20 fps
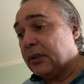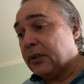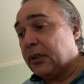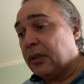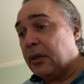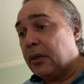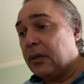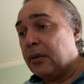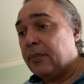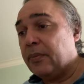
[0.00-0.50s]

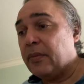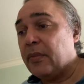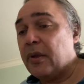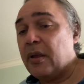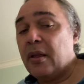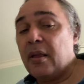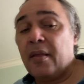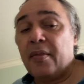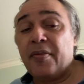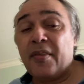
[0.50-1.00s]

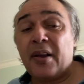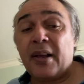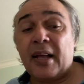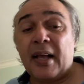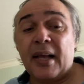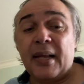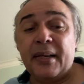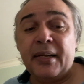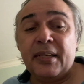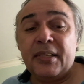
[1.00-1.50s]
The
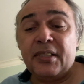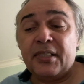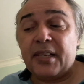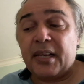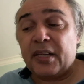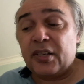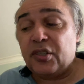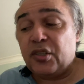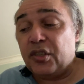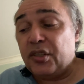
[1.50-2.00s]
conic
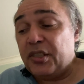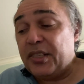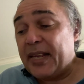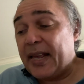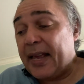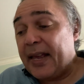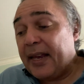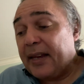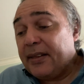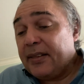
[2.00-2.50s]
sections
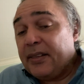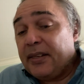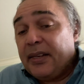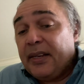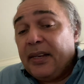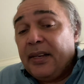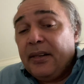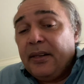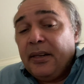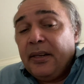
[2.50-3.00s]
act
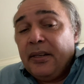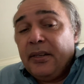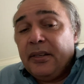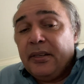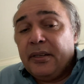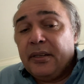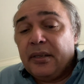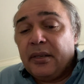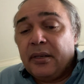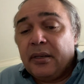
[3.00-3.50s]

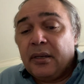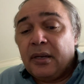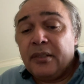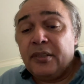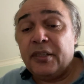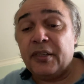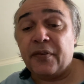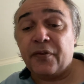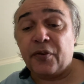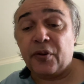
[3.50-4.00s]
in a
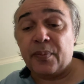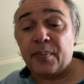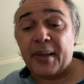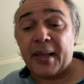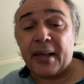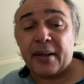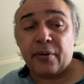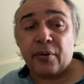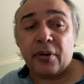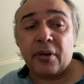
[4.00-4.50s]
different
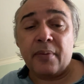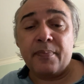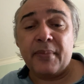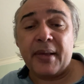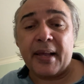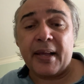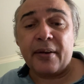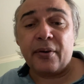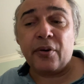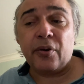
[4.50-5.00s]
manner, a
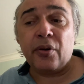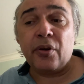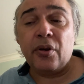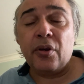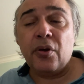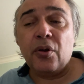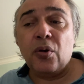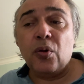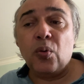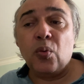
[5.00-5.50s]
manner
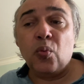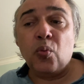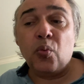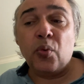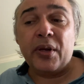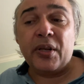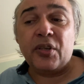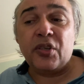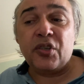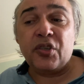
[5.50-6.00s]

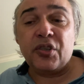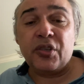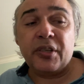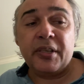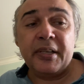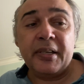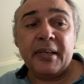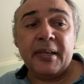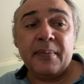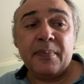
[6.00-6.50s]
which,
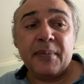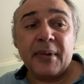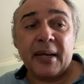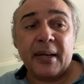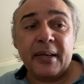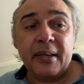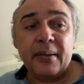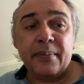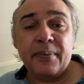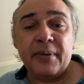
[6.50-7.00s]
in
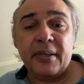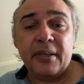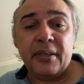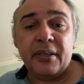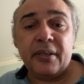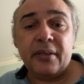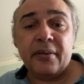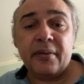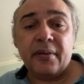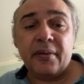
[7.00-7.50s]
my
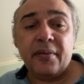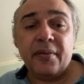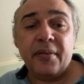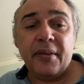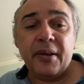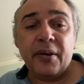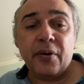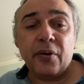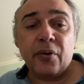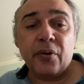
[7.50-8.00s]
opinion,
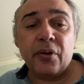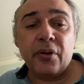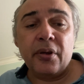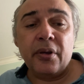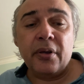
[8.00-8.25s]
they're,